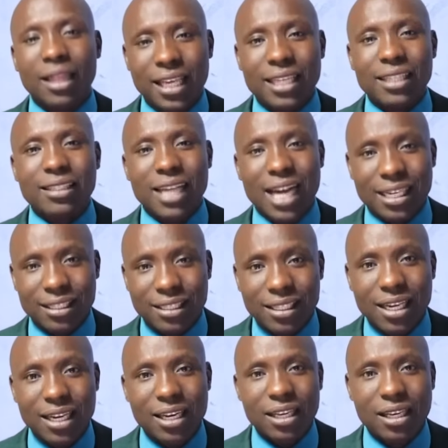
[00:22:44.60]
things are
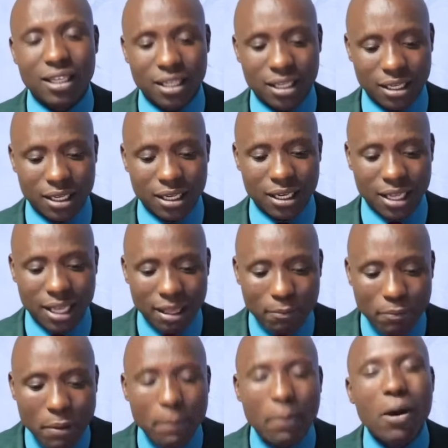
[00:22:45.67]
still,
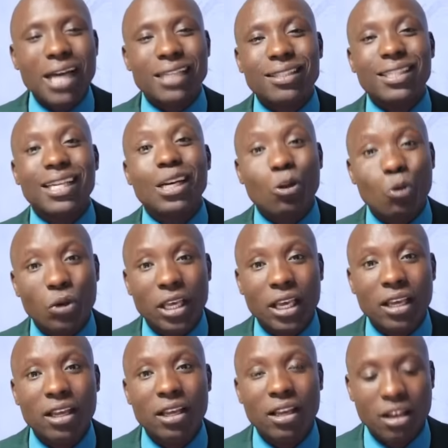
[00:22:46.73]
people are still
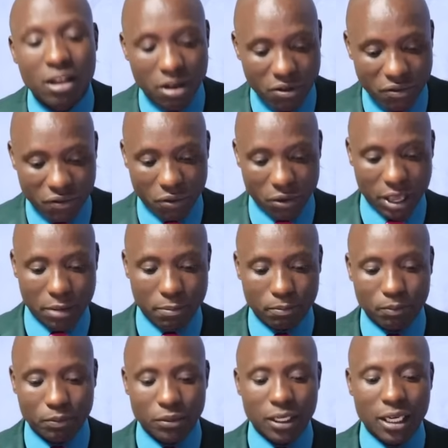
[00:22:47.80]
looking for
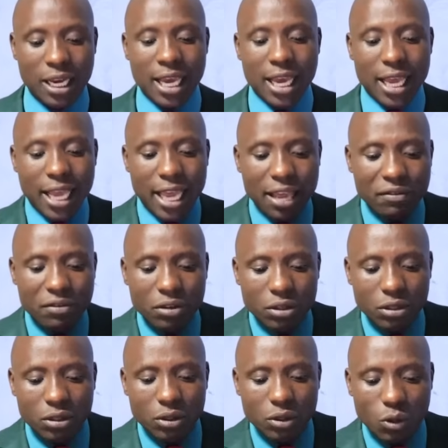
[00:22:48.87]
him.
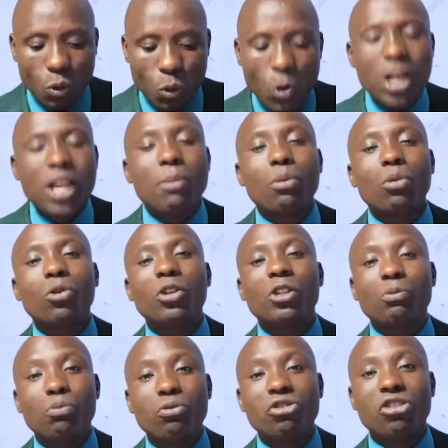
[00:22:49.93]
Even William Ruto
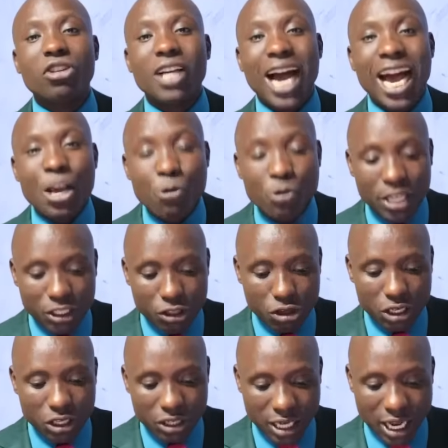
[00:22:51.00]
is pushing a
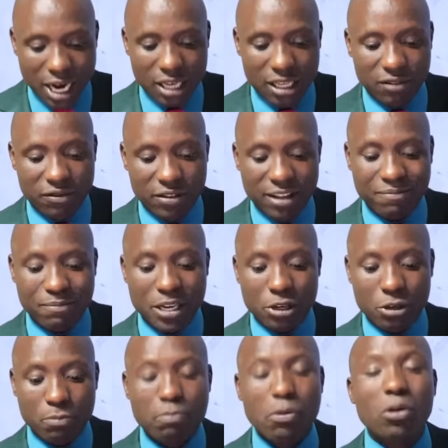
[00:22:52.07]
unity narrative, and there have been
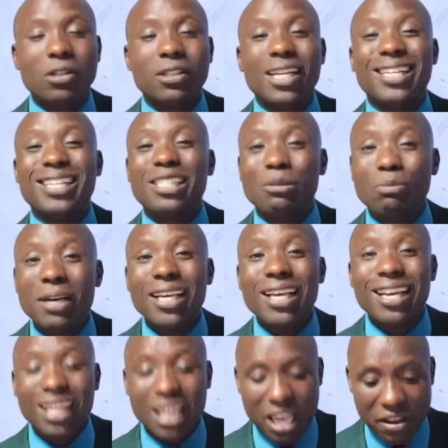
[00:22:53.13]
reports that he's
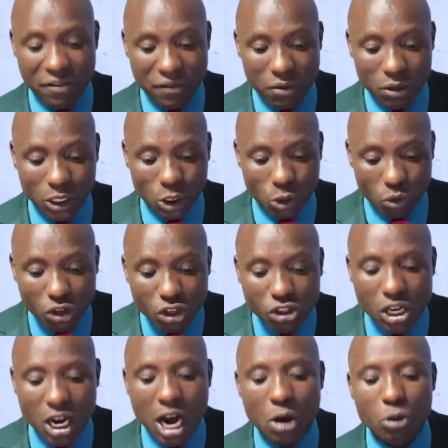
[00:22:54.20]
making efforts to
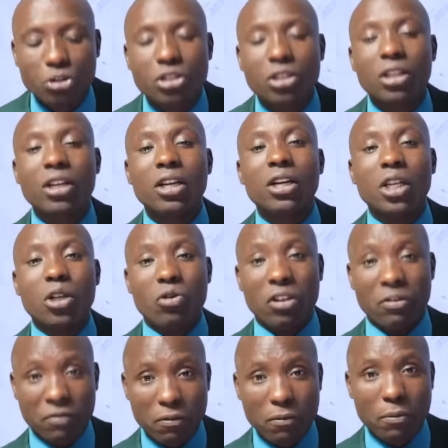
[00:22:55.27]
reach out to
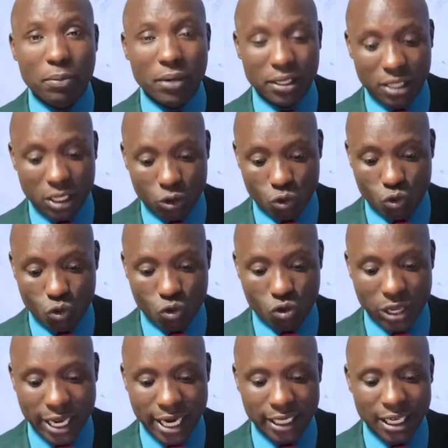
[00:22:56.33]
the former president Uhuru
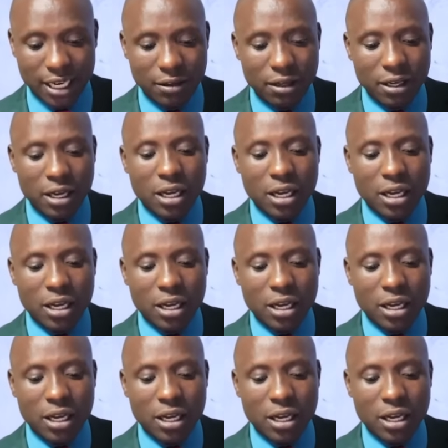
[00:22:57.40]
Kenyatta